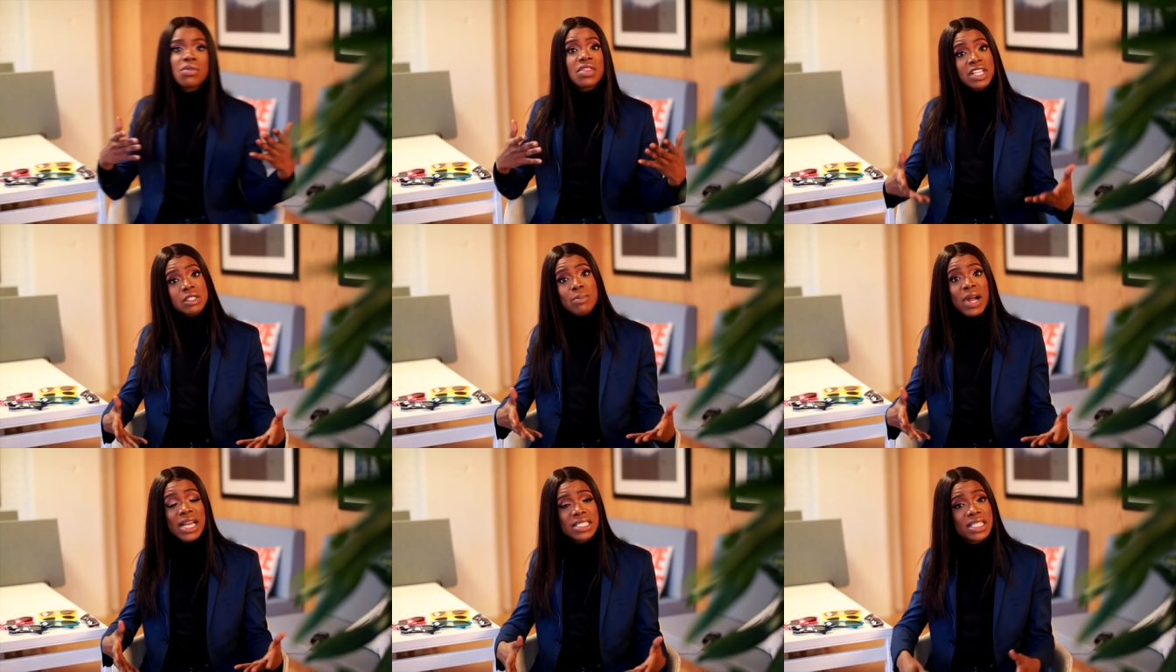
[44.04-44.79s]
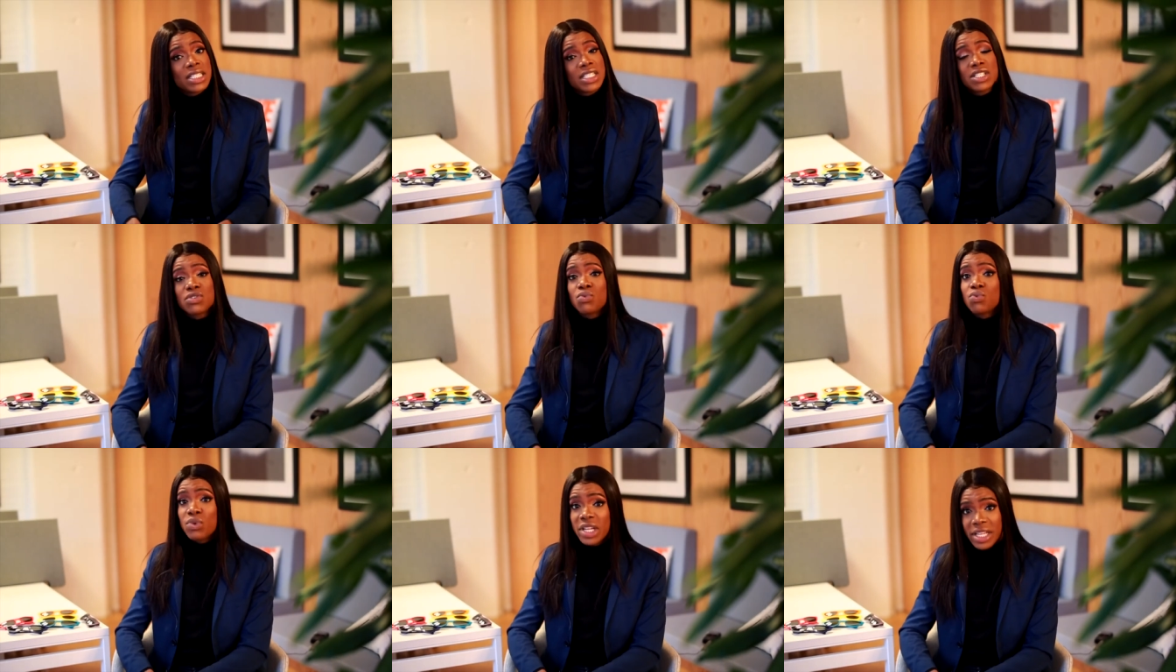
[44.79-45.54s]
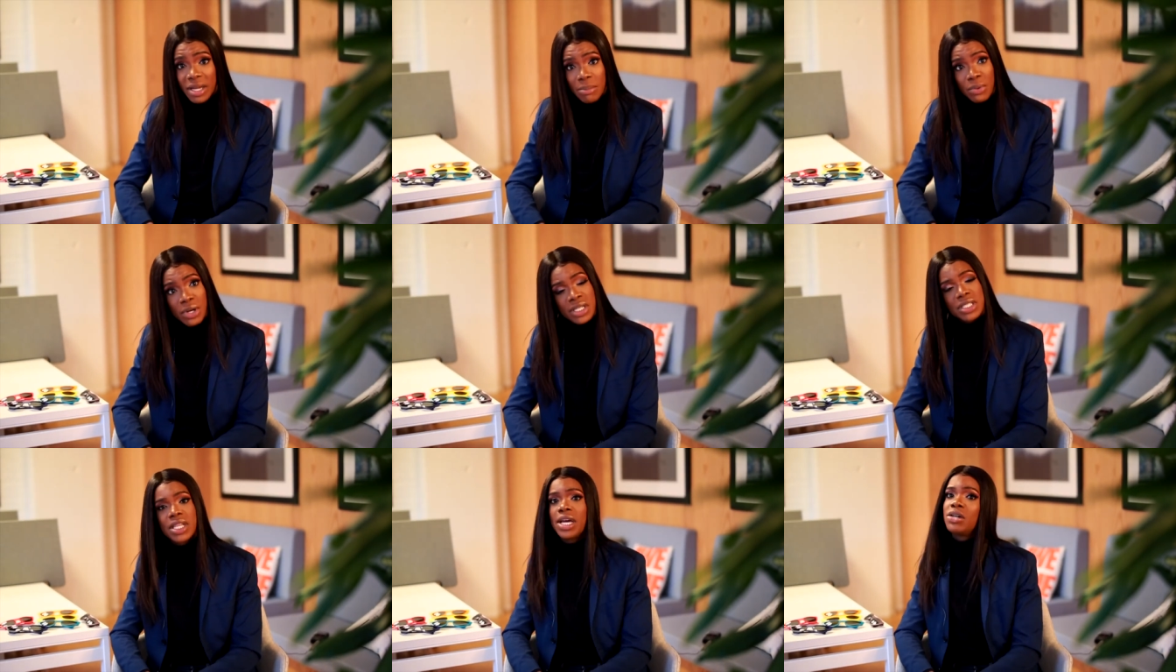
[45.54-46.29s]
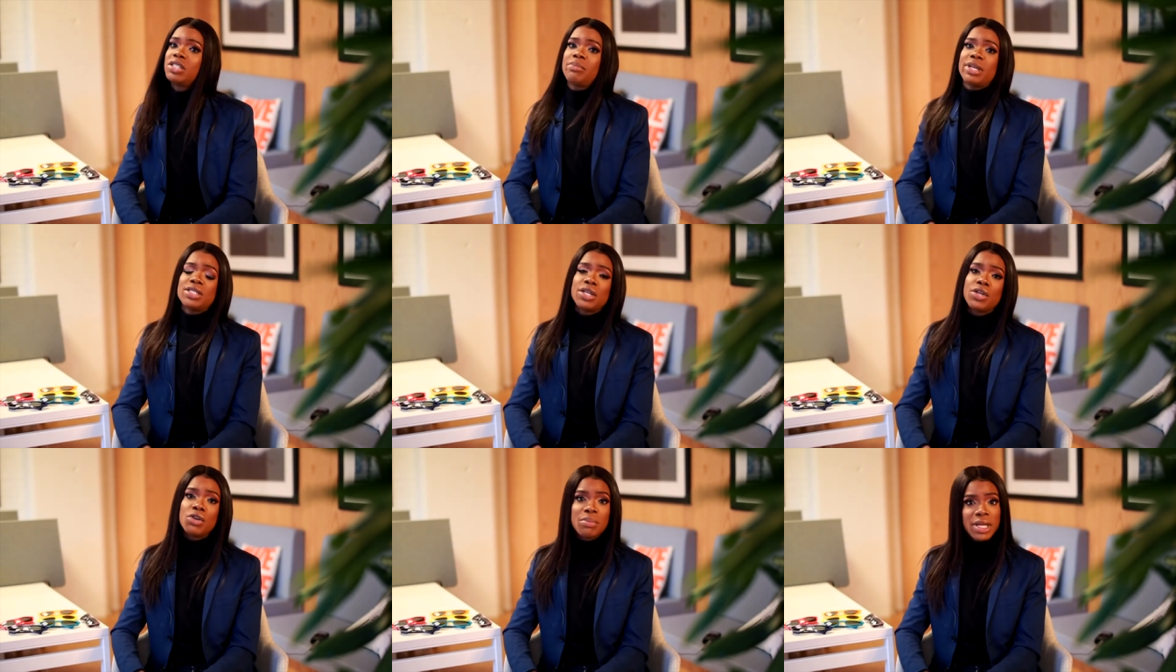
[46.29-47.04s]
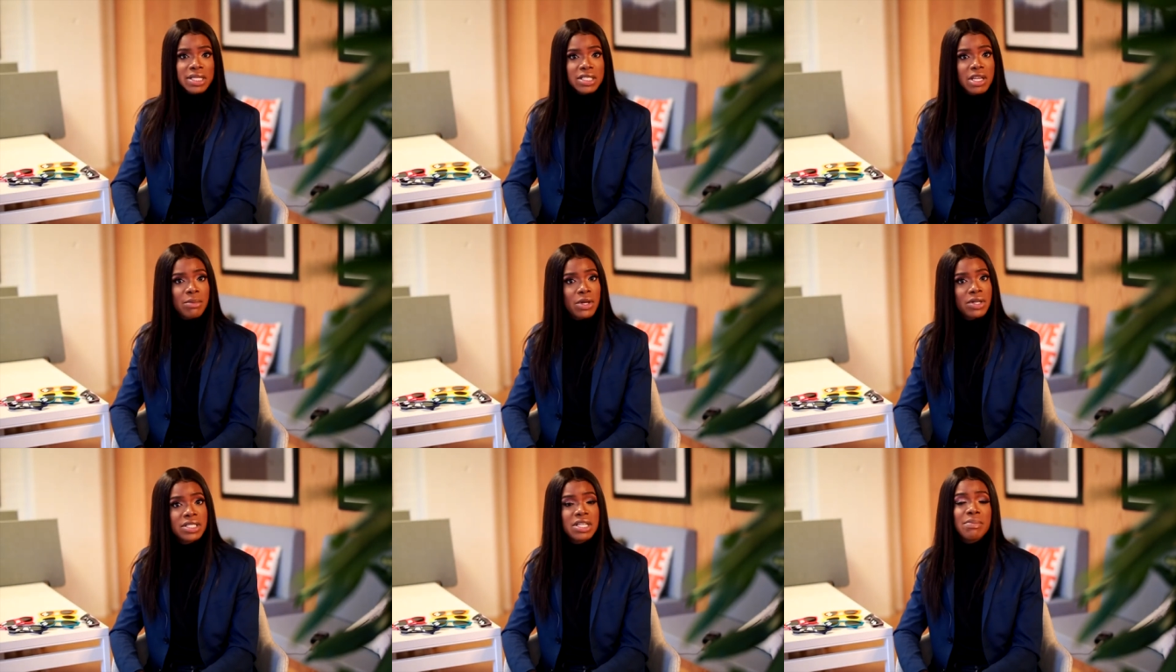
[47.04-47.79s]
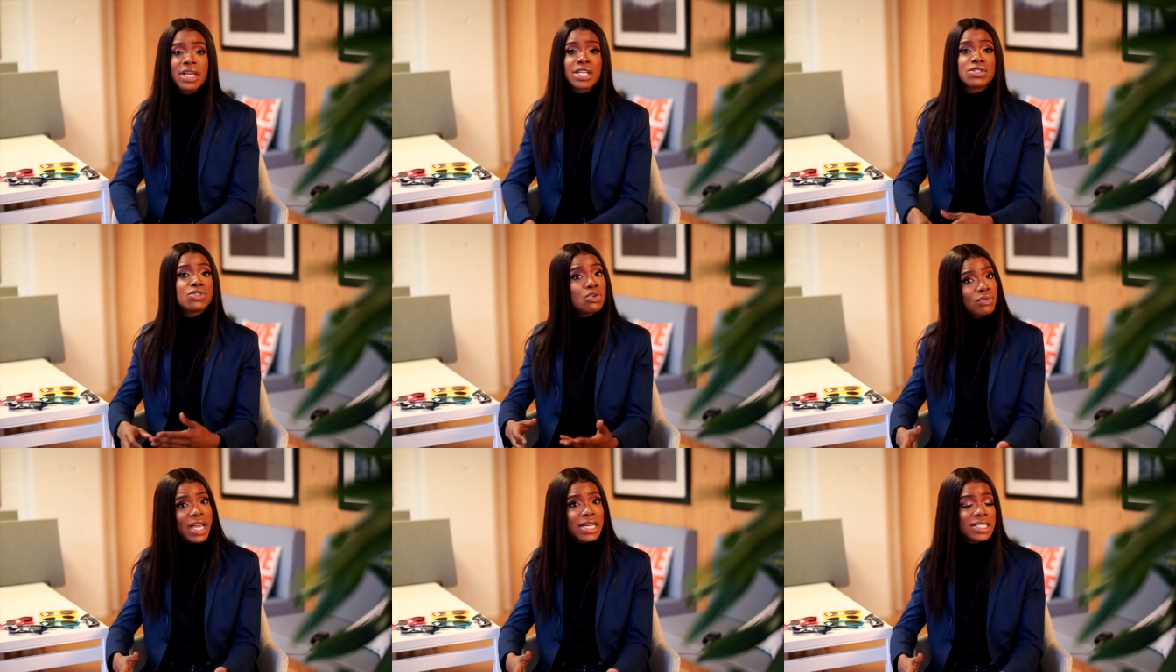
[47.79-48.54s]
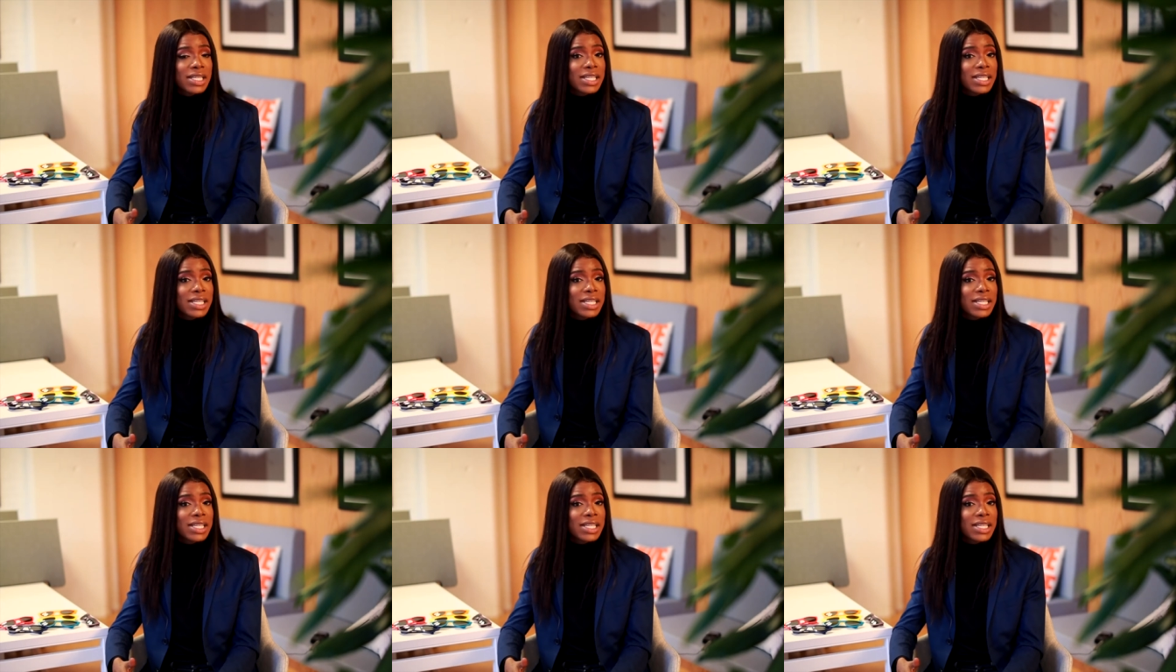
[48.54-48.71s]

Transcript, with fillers: this Pride season is really important to the L G B T Q plus community, because two thousand